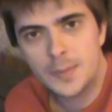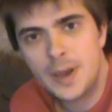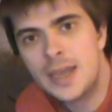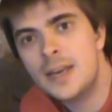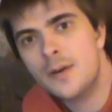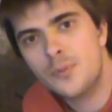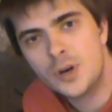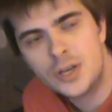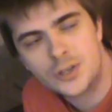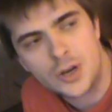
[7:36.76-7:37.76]
making of
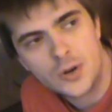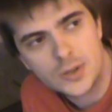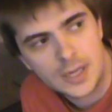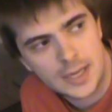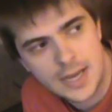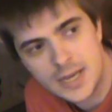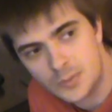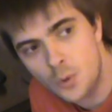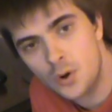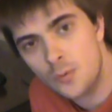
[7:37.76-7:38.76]
pre-shows, and he
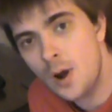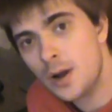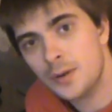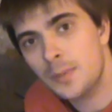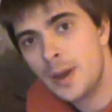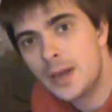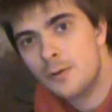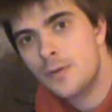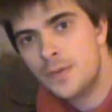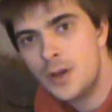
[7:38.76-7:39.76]
is more than welcome to make a
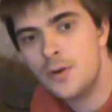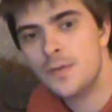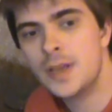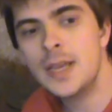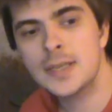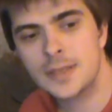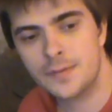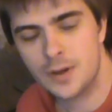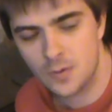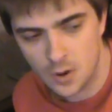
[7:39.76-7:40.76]
review of his
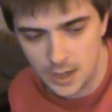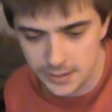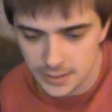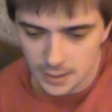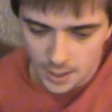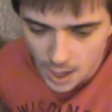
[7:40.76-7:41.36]
if he wants.